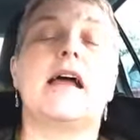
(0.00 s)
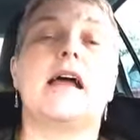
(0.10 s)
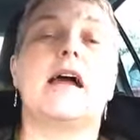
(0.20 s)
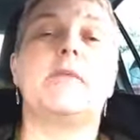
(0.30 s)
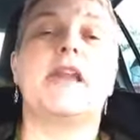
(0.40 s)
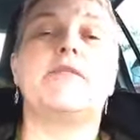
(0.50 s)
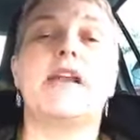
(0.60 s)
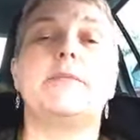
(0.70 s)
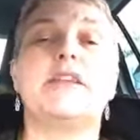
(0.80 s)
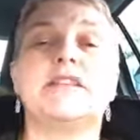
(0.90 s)
I mean, if
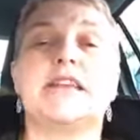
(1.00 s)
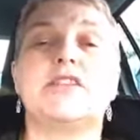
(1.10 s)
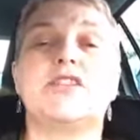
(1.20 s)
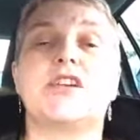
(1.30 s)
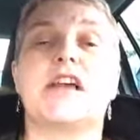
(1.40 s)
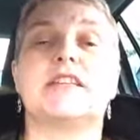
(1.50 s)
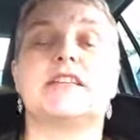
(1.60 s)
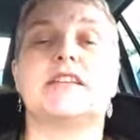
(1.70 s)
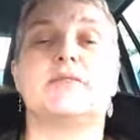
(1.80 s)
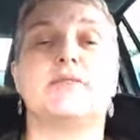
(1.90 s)
anybody's
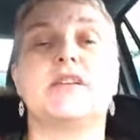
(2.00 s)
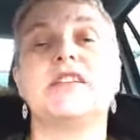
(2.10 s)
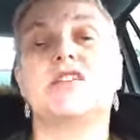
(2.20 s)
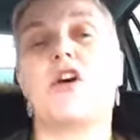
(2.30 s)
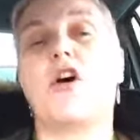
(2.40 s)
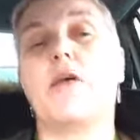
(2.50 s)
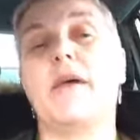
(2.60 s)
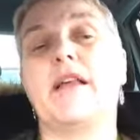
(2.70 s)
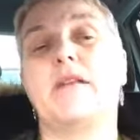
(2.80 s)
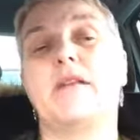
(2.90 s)
interested, please
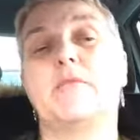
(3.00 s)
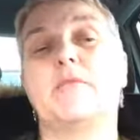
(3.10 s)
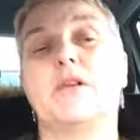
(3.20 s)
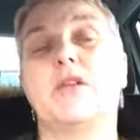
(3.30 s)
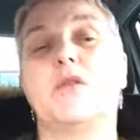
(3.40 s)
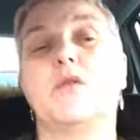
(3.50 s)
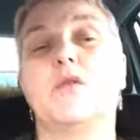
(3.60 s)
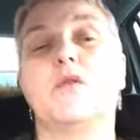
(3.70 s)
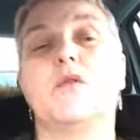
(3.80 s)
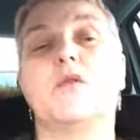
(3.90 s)
comment
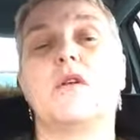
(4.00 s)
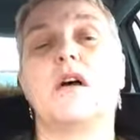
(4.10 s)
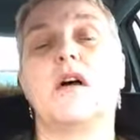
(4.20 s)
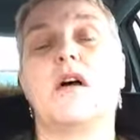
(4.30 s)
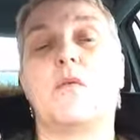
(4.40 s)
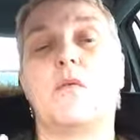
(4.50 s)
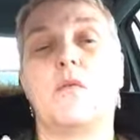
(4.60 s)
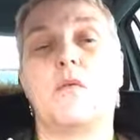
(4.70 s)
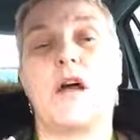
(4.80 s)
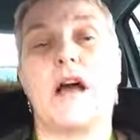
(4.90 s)
below
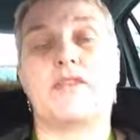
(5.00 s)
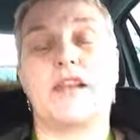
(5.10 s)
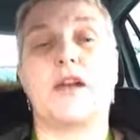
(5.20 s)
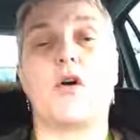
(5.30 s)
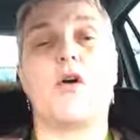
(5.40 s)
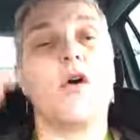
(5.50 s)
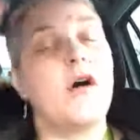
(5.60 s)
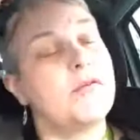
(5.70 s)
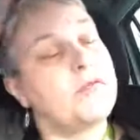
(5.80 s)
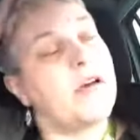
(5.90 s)
after I got
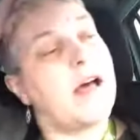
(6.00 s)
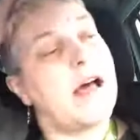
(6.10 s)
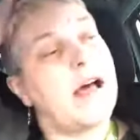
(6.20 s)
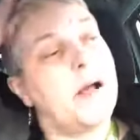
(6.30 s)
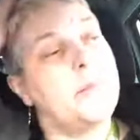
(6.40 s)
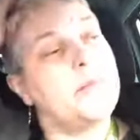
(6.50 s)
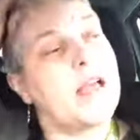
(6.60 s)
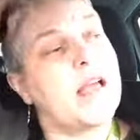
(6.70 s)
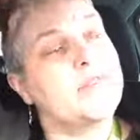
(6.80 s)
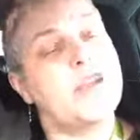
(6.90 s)
off.
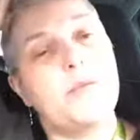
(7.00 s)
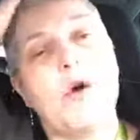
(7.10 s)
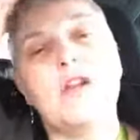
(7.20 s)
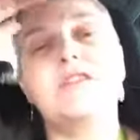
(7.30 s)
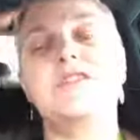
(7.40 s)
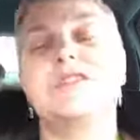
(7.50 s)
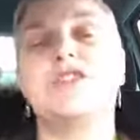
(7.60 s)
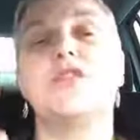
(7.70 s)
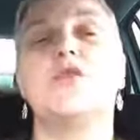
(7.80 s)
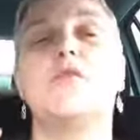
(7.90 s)
If you want
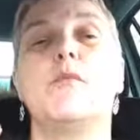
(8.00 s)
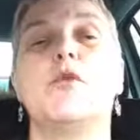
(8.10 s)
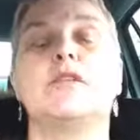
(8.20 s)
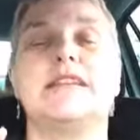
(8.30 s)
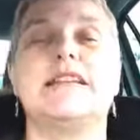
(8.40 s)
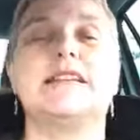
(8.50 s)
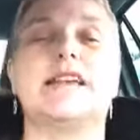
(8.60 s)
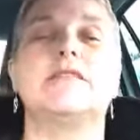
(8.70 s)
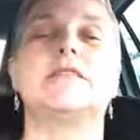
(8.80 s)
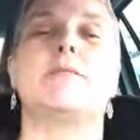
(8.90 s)
to know more
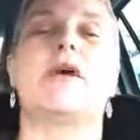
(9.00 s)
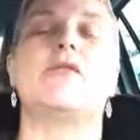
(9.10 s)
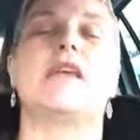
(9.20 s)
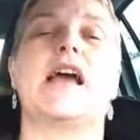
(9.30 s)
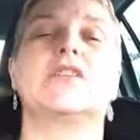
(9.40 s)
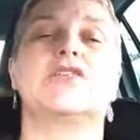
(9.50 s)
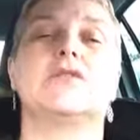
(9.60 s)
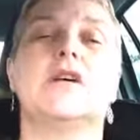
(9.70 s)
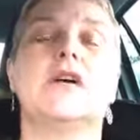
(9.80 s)
details about the actual,